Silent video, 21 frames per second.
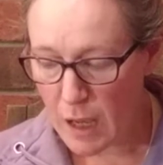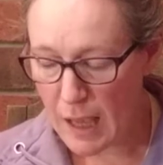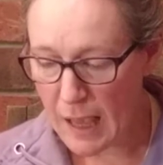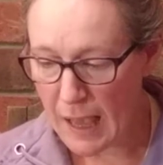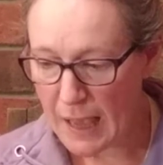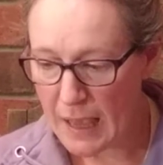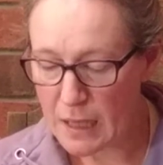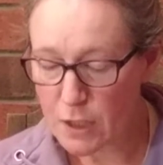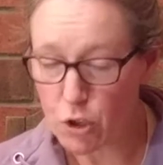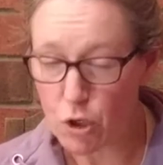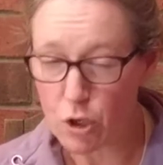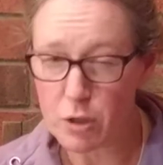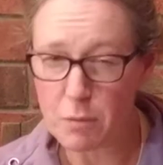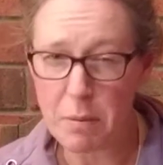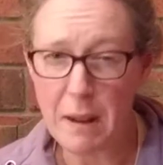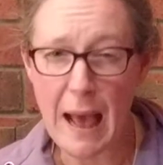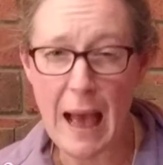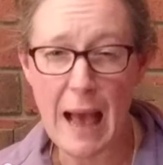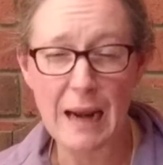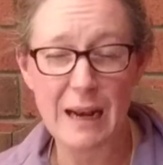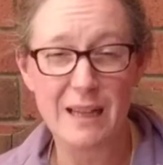And on the
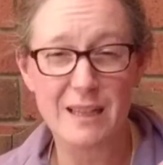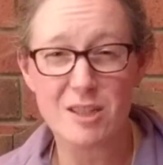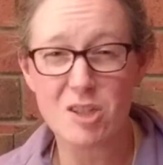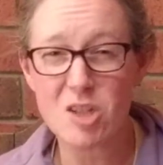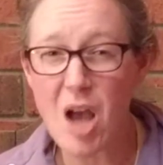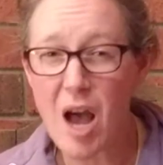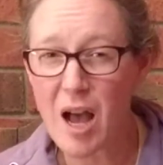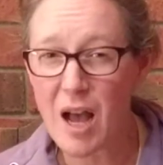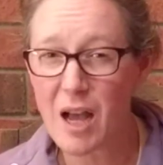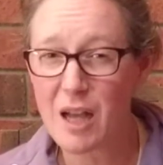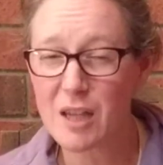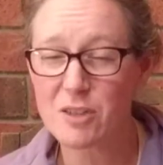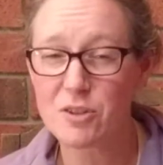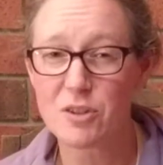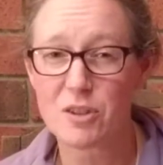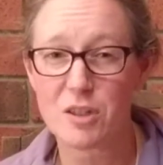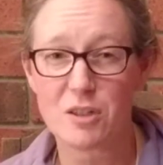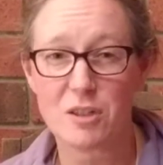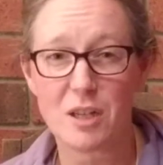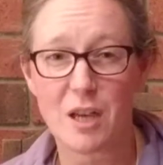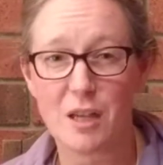palate,
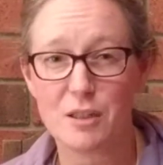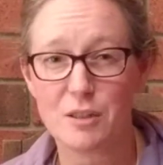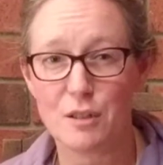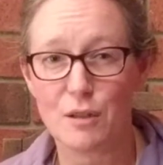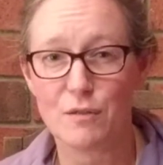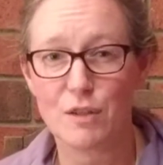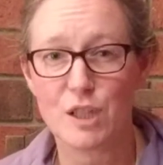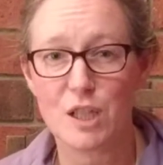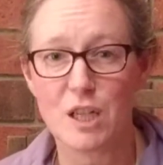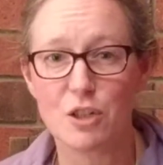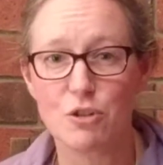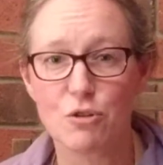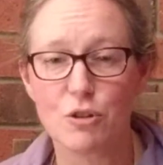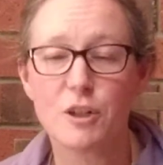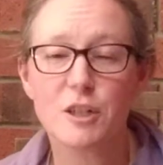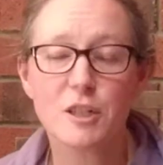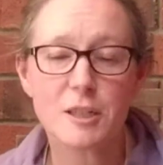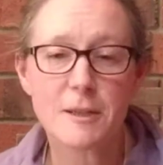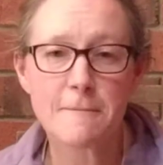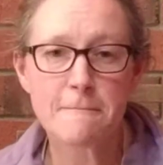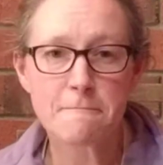tons and tons of
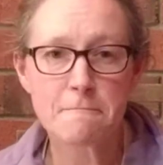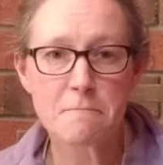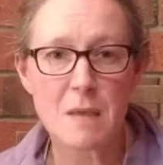citrus.